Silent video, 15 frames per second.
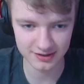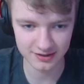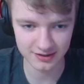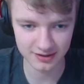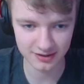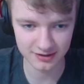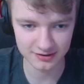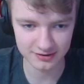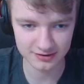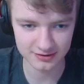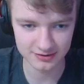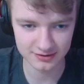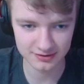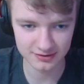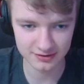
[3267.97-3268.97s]
Tommy,
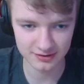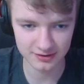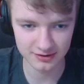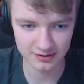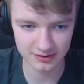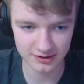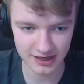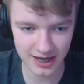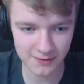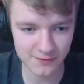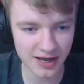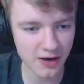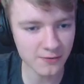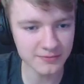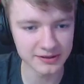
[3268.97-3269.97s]
I. How
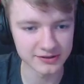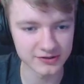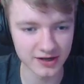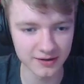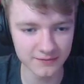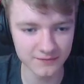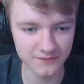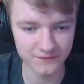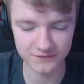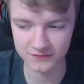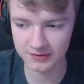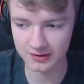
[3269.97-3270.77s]
how I don't know, man.